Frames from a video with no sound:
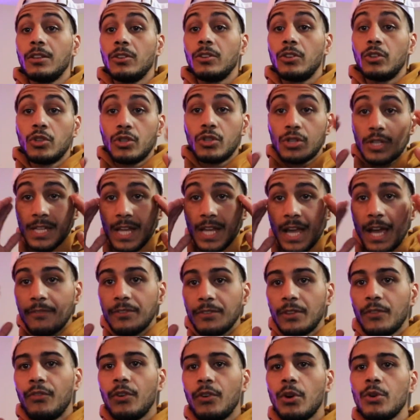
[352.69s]
You just have
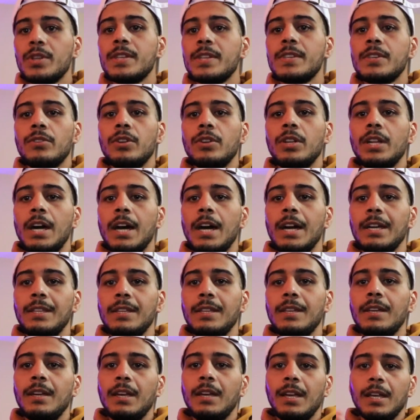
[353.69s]
to focus in on
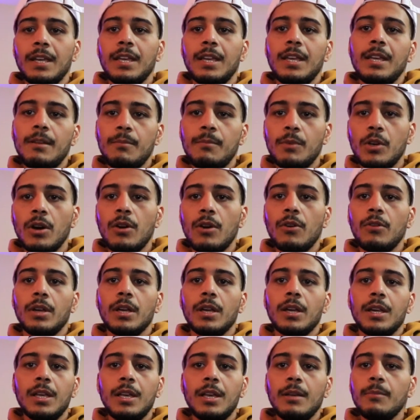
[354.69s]
idea and keep
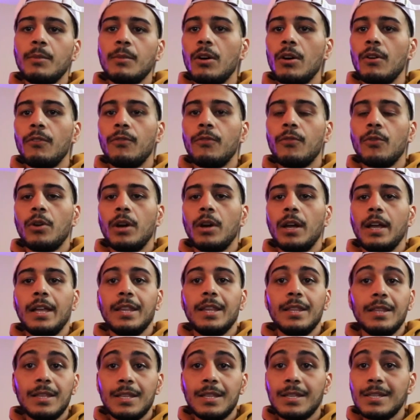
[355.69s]
going for it.
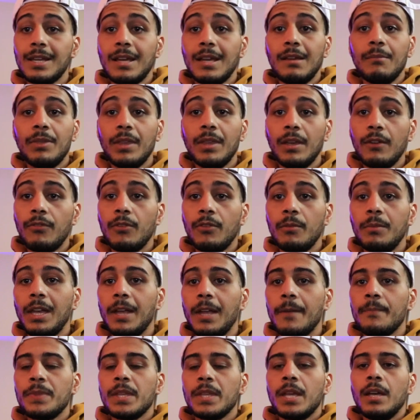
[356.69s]
And the same thing for
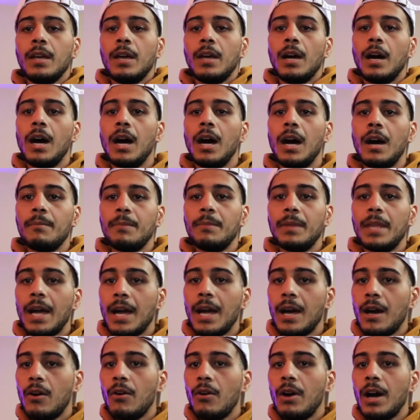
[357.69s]
me.
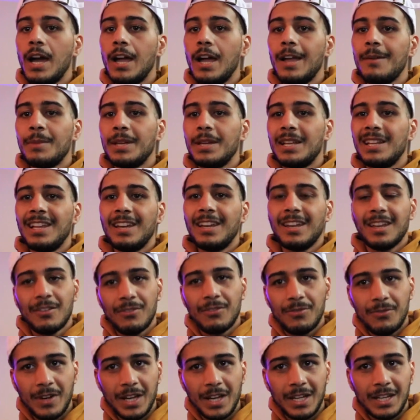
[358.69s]
Now I'm in like a
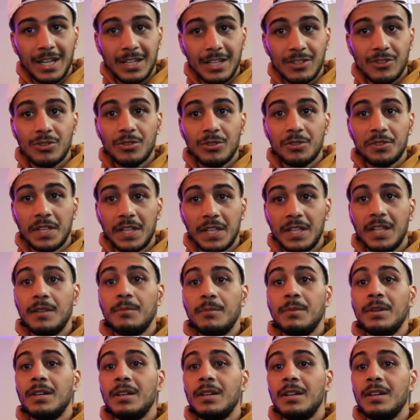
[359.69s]
financial
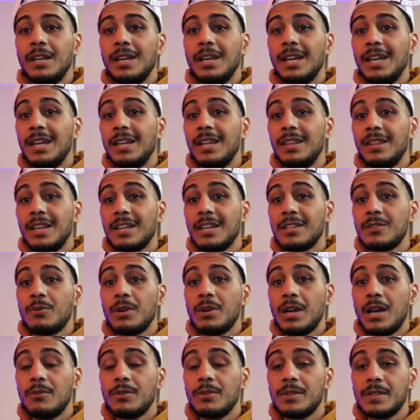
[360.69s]
dilemma, and that's
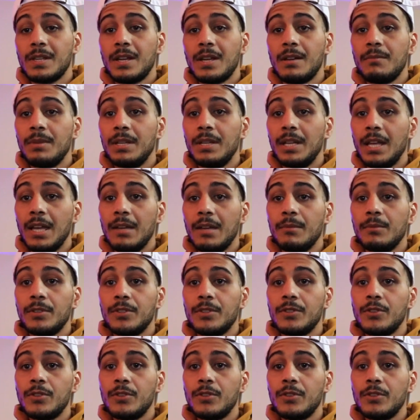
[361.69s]
why I was not been able